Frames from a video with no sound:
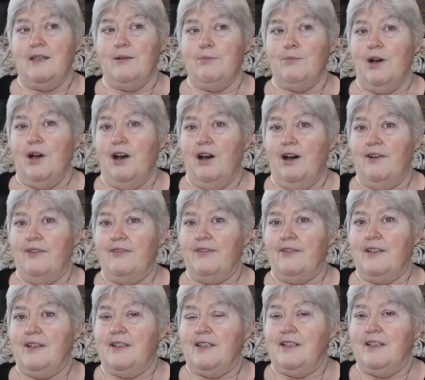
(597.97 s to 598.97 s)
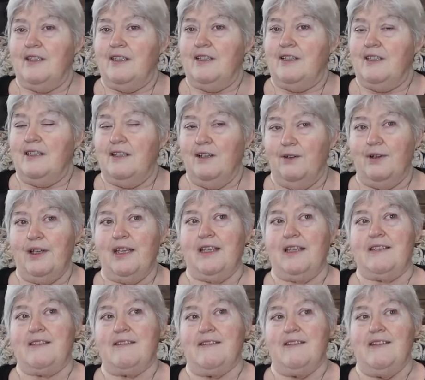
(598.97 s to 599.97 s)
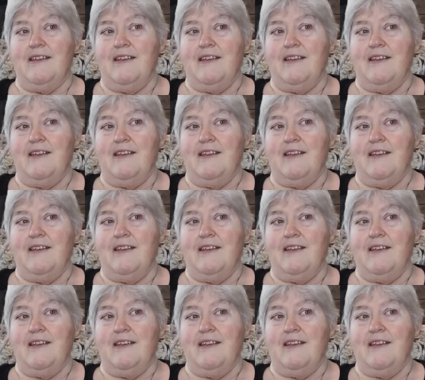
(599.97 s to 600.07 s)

him off no end.